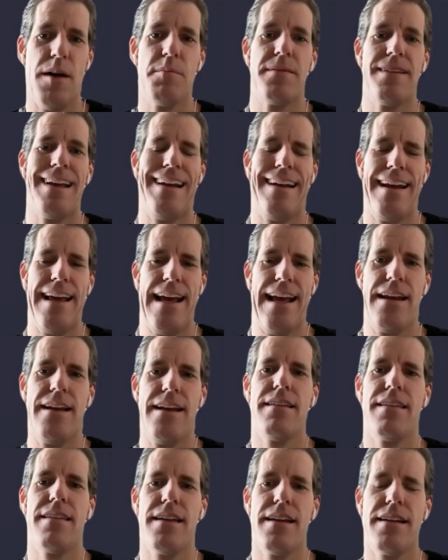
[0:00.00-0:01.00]
update
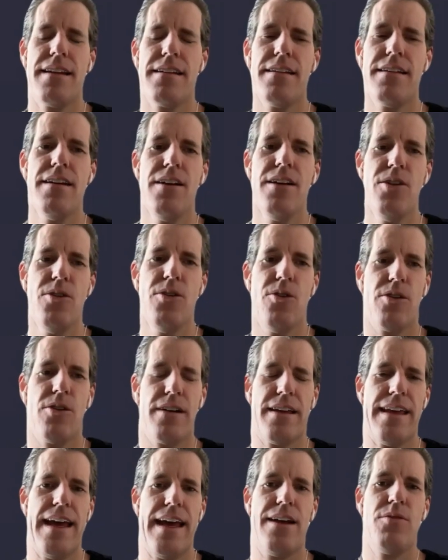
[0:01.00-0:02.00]
anything
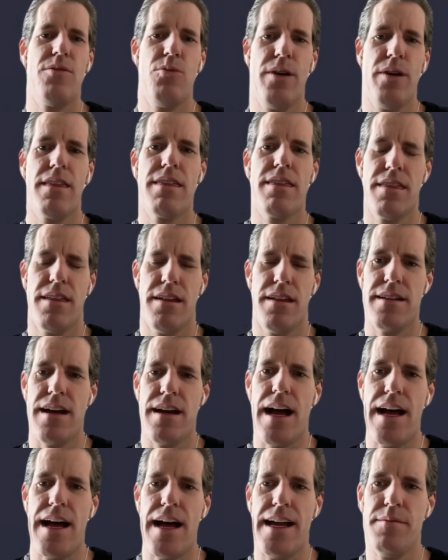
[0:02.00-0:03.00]
or get with the
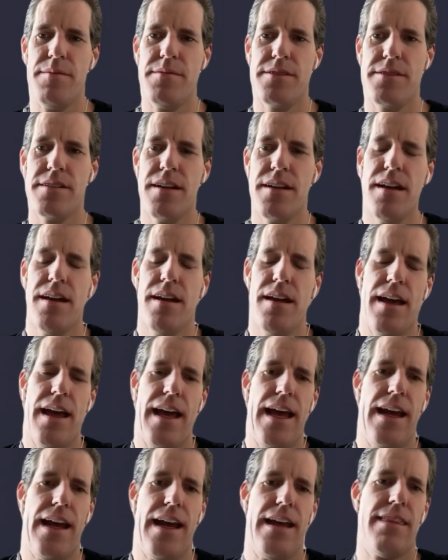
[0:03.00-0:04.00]
times.
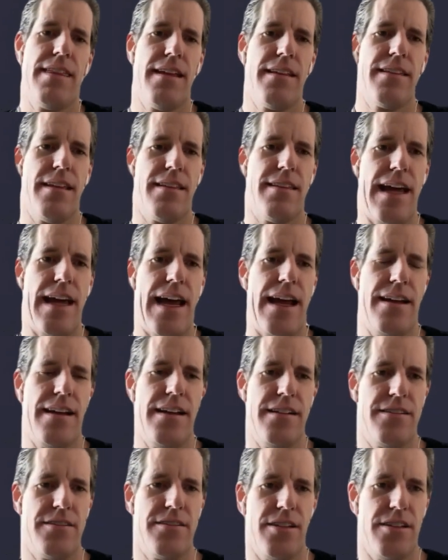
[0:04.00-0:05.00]
And I think that that
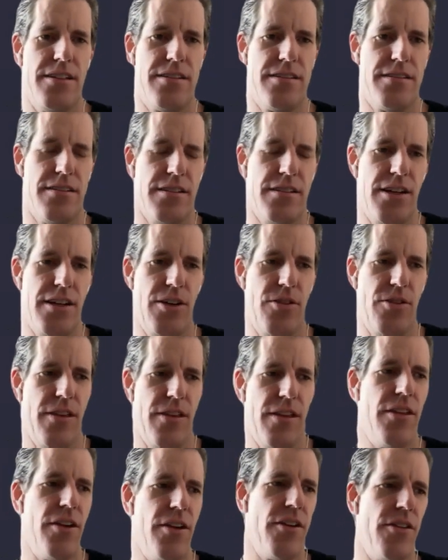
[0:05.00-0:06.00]
is just you know
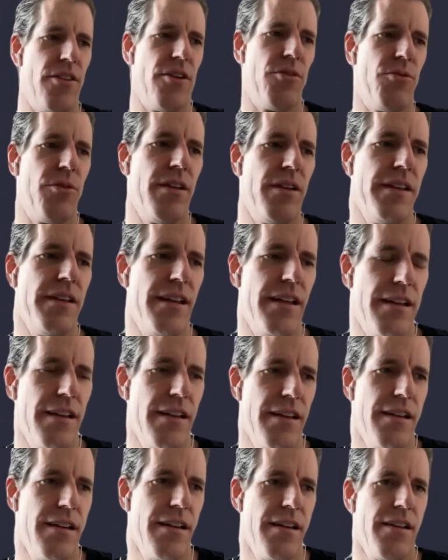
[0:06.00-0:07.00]
they're they're
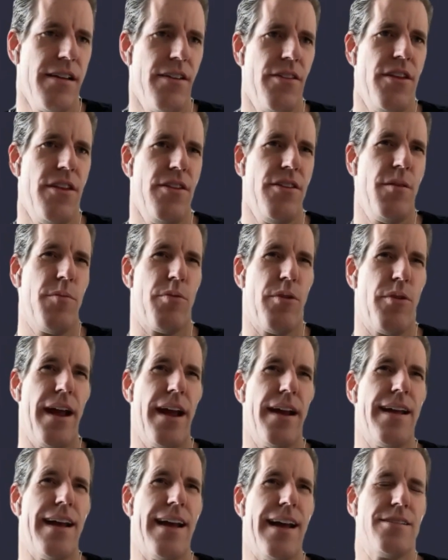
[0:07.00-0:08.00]
really the, the
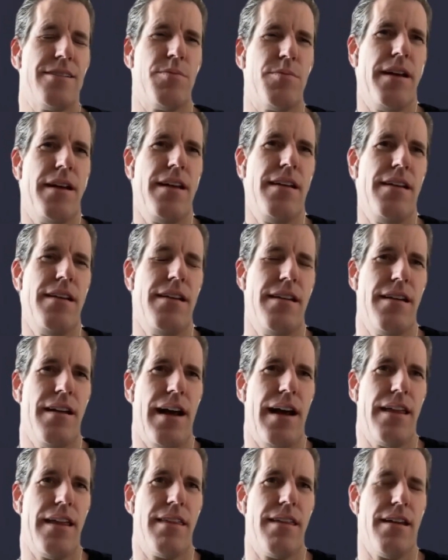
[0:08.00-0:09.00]
brand has been
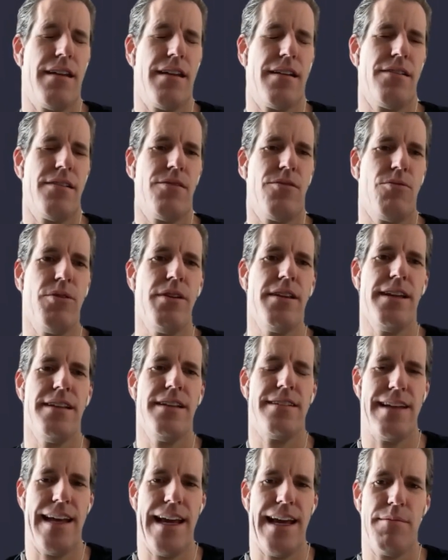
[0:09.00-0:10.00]
I think really
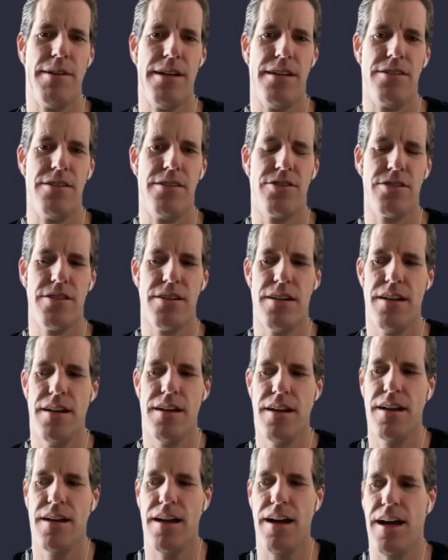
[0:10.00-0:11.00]
damaged
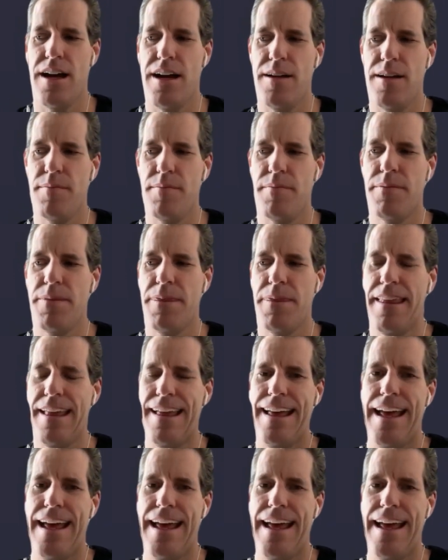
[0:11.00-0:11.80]
um,